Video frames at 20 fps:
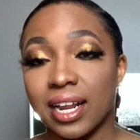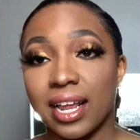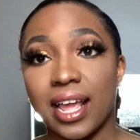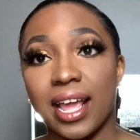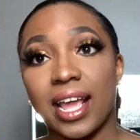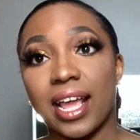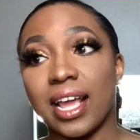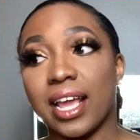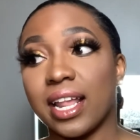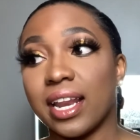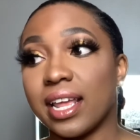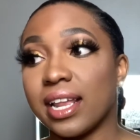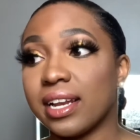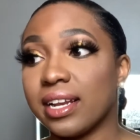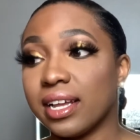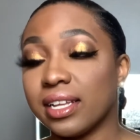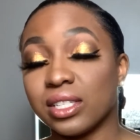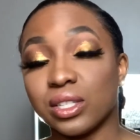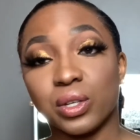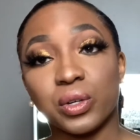and it
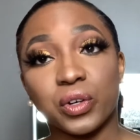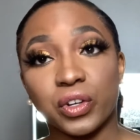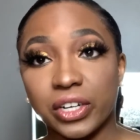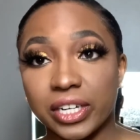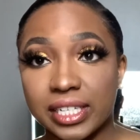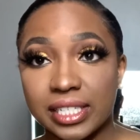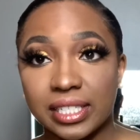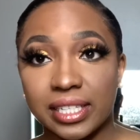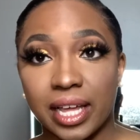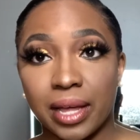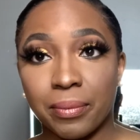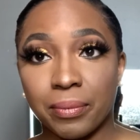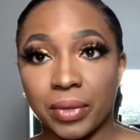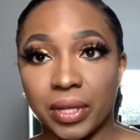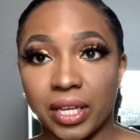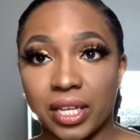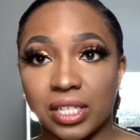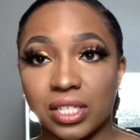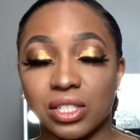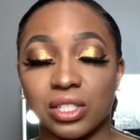doesn't crease that much.